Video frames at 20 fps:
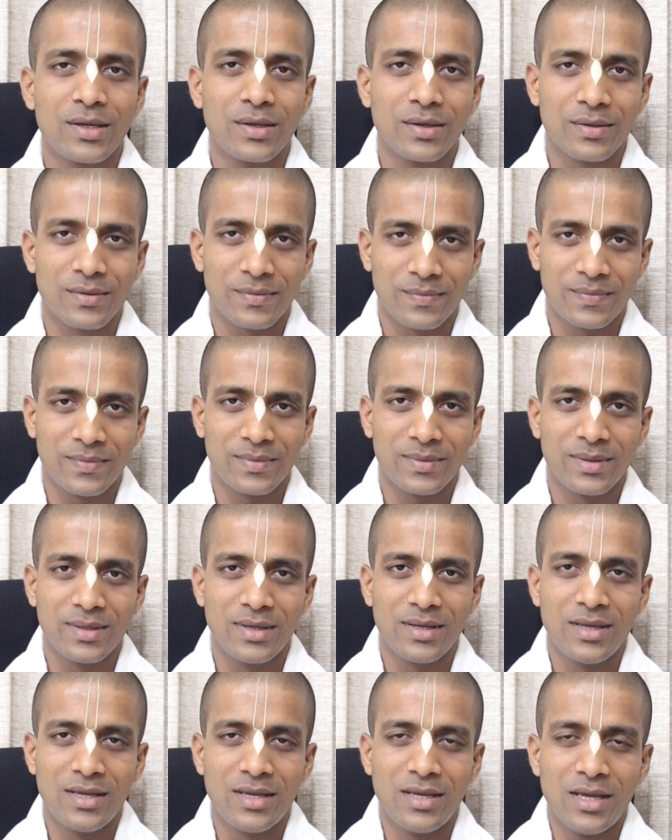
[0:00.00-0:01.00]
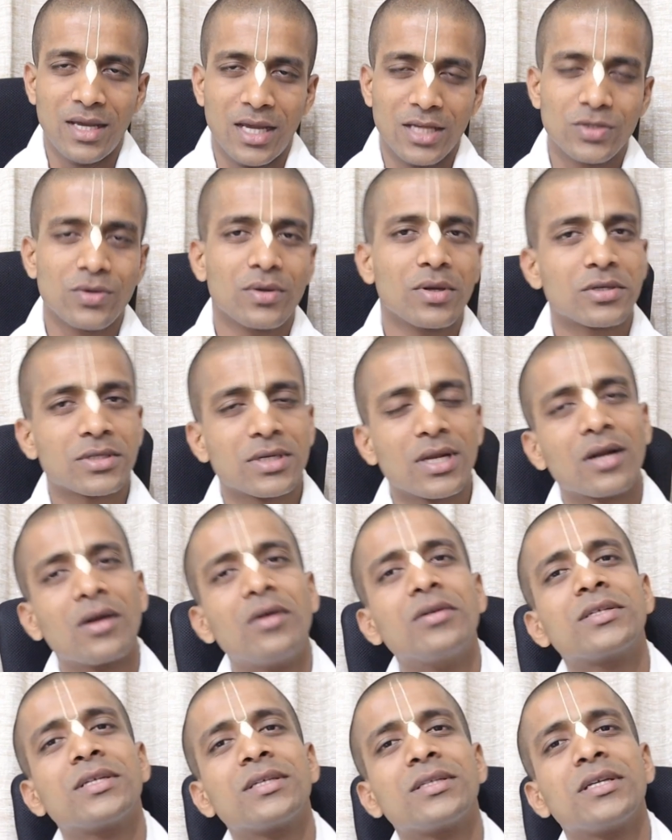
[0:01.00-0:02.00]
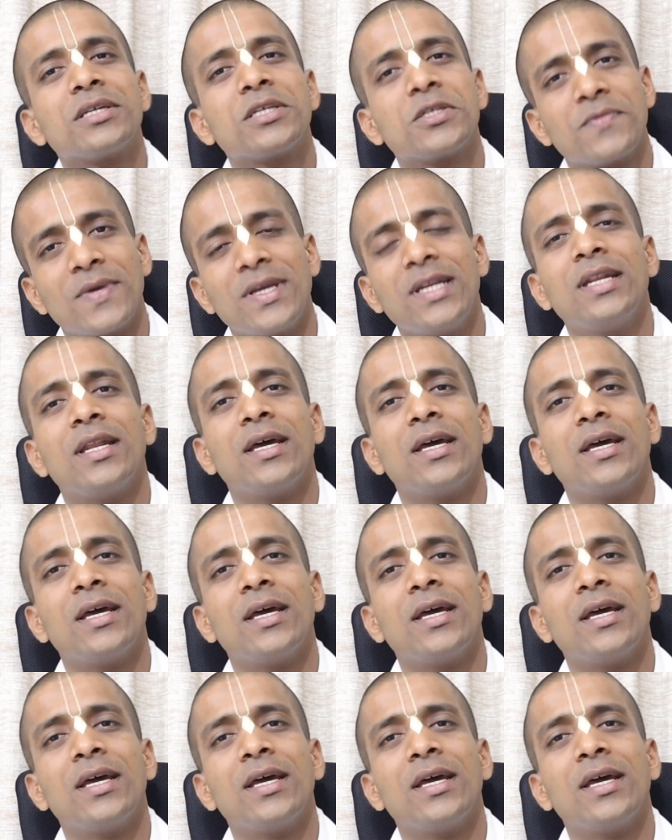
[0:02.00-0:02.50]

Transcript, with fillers: here. So, Krishna consciousness is very